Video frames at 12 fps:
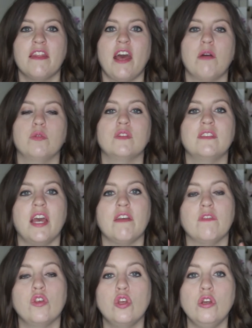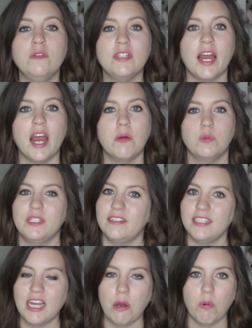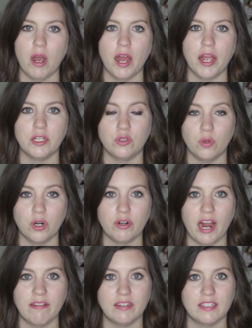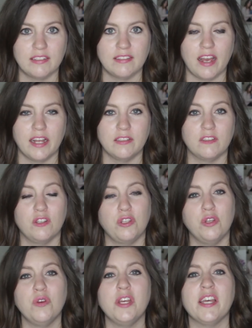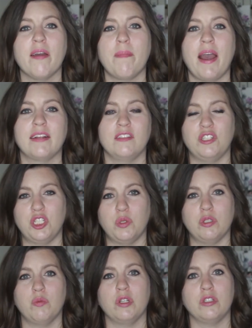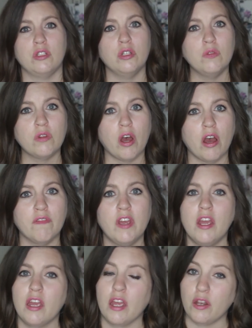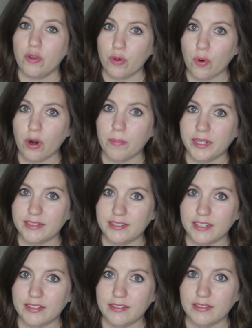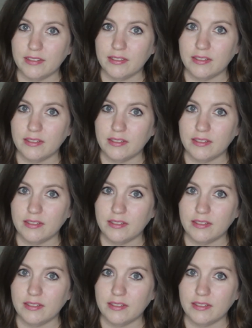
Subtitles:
that will save you time when DIYing your graphic design so you can get back to doing what you love in your business.